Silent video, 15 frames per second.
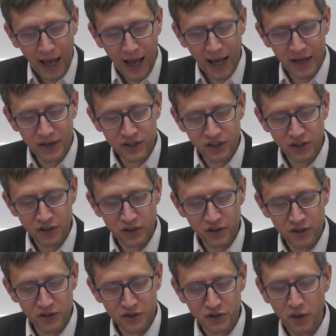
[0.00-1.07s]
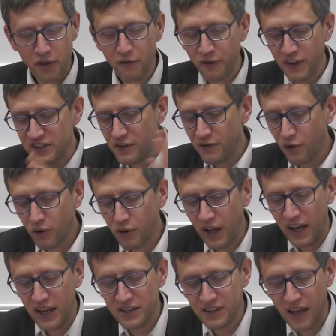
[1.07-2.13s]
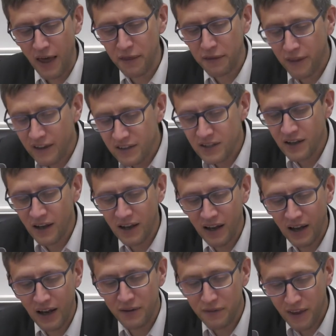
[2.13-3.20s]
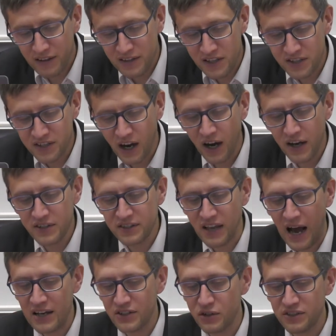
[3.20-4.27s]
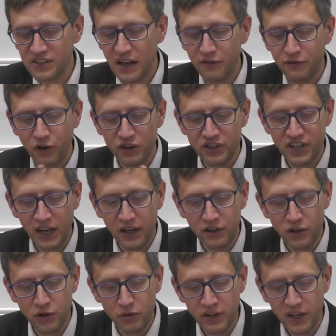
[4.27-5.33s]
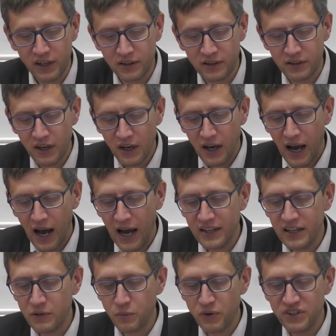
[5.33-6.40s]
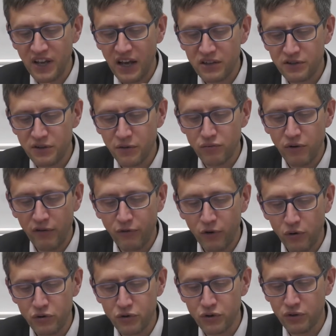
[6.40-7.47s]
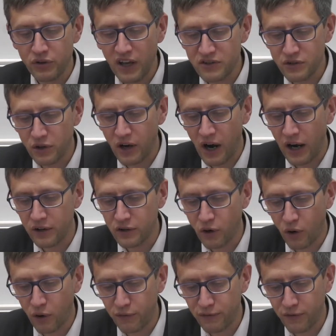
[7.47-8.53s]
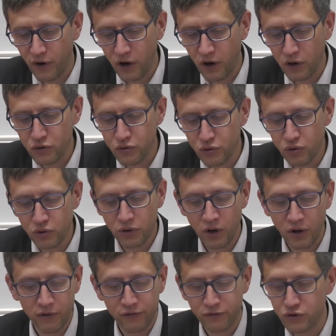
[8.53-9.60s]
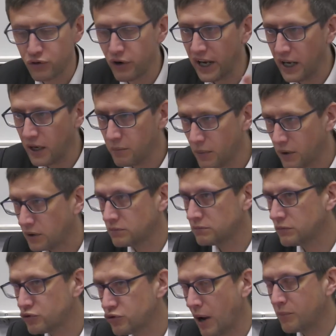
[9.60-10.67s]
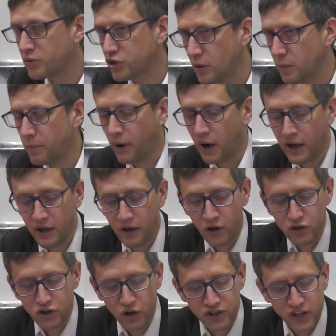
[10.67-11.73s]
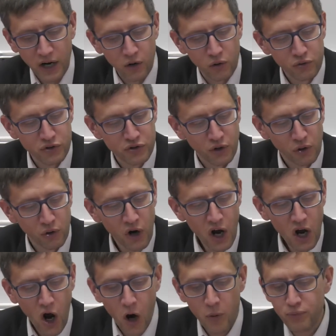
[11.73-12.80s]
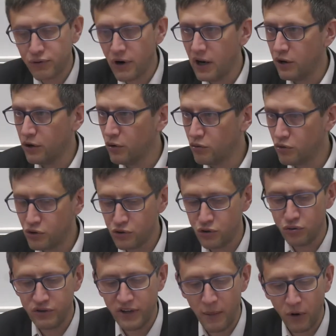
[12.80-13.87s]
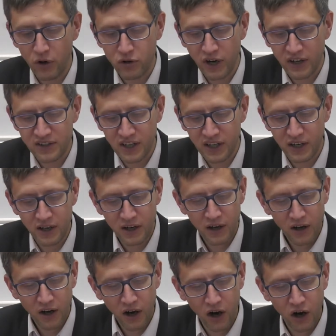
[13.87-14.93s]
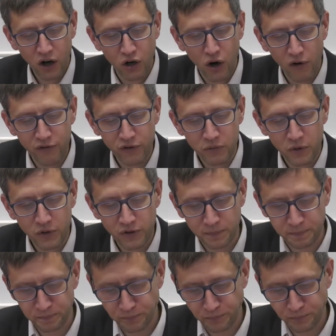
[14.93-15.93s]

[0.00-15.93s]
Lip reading: And so the festival is aestheticized as a self-contained unit, and it presents the revolution as a kind of dream, dreamt up by Jean-Jacques Rousseau, a prelude to democratic government.